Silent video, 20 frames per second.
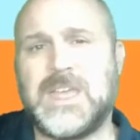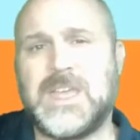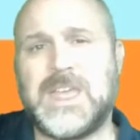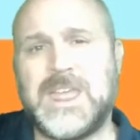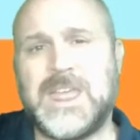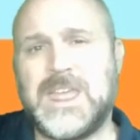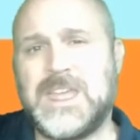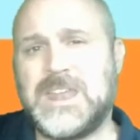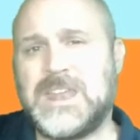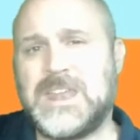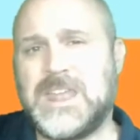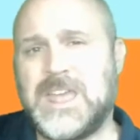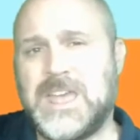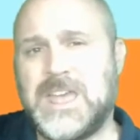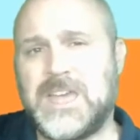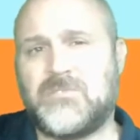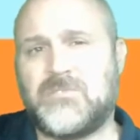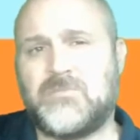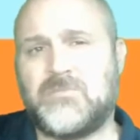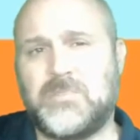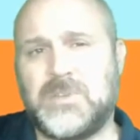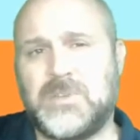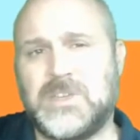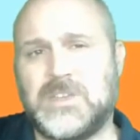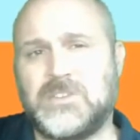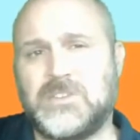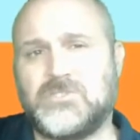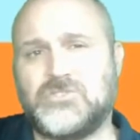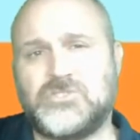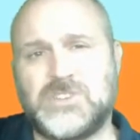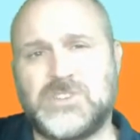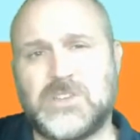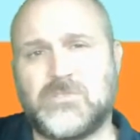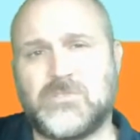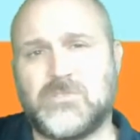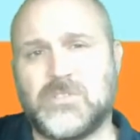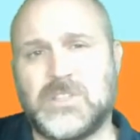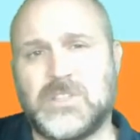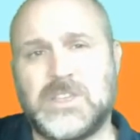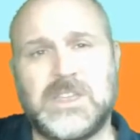and have been
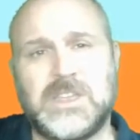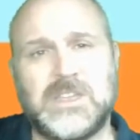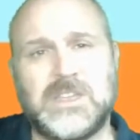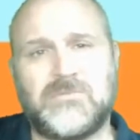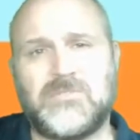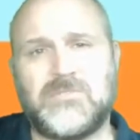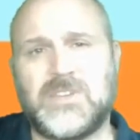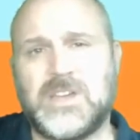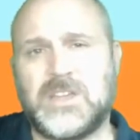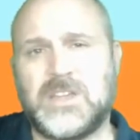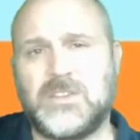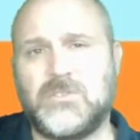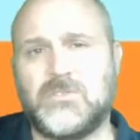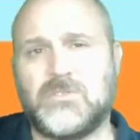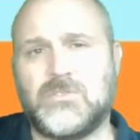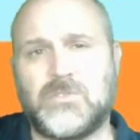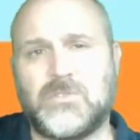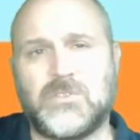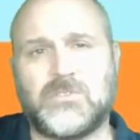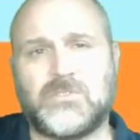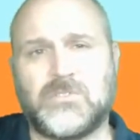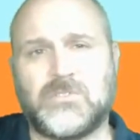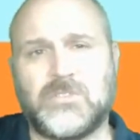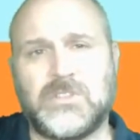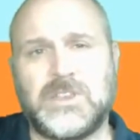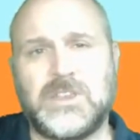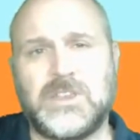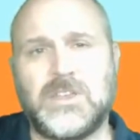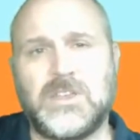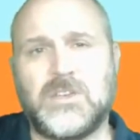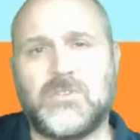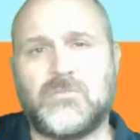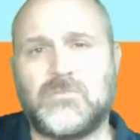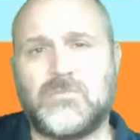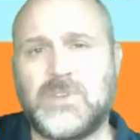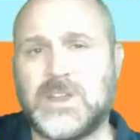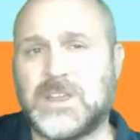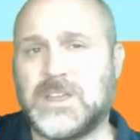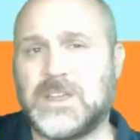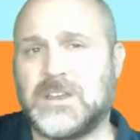generally, if not universally,
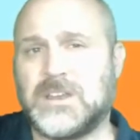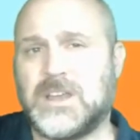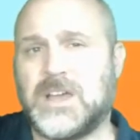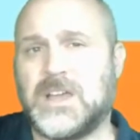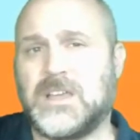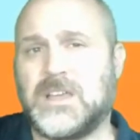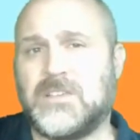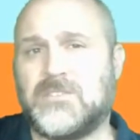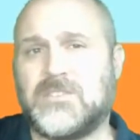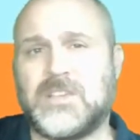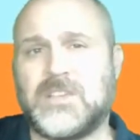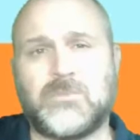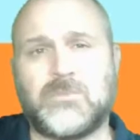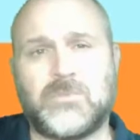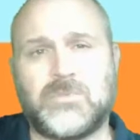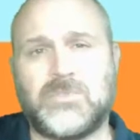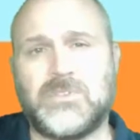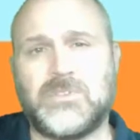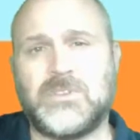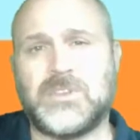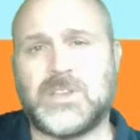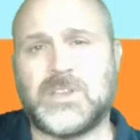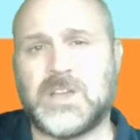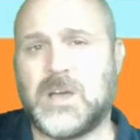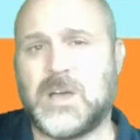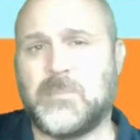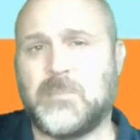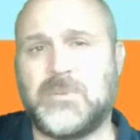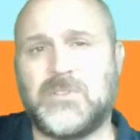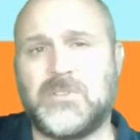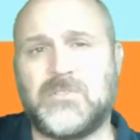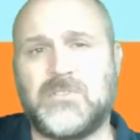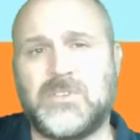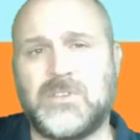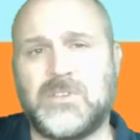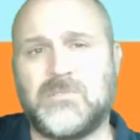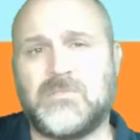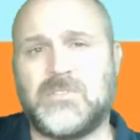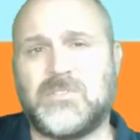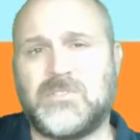recognized as within the
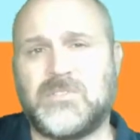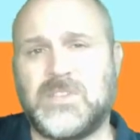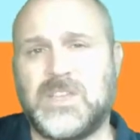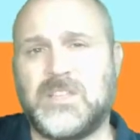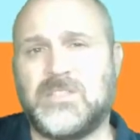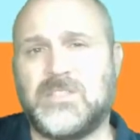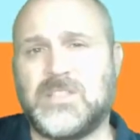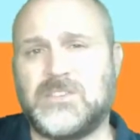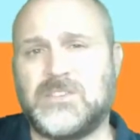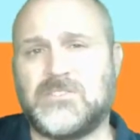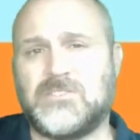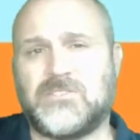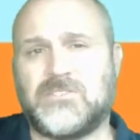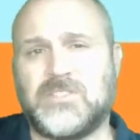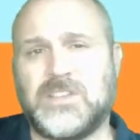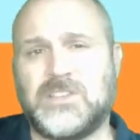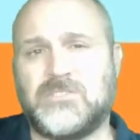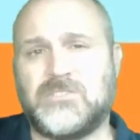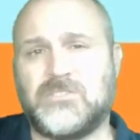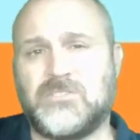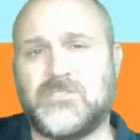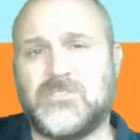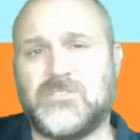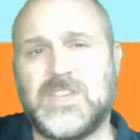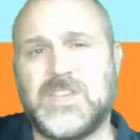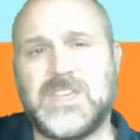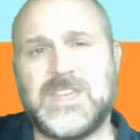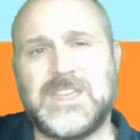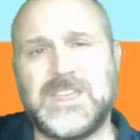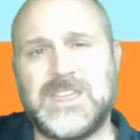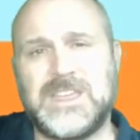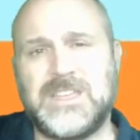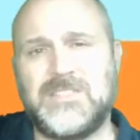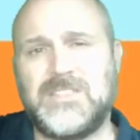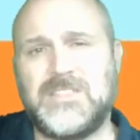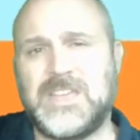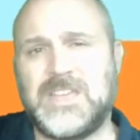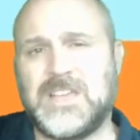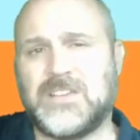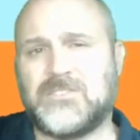competency of the state legislatures
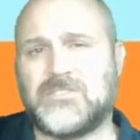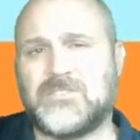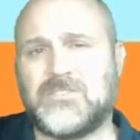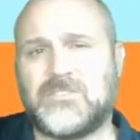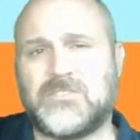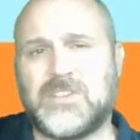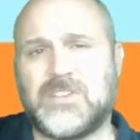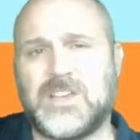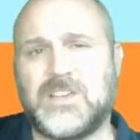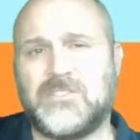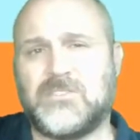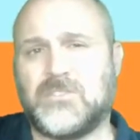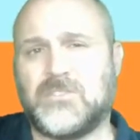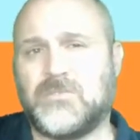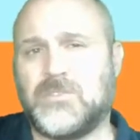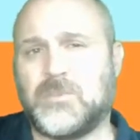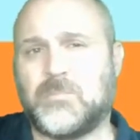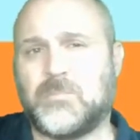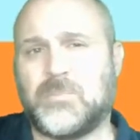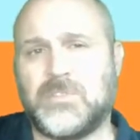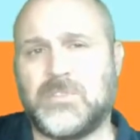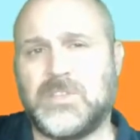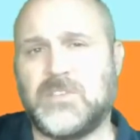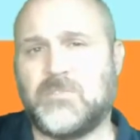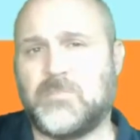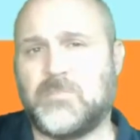in the exercise of their police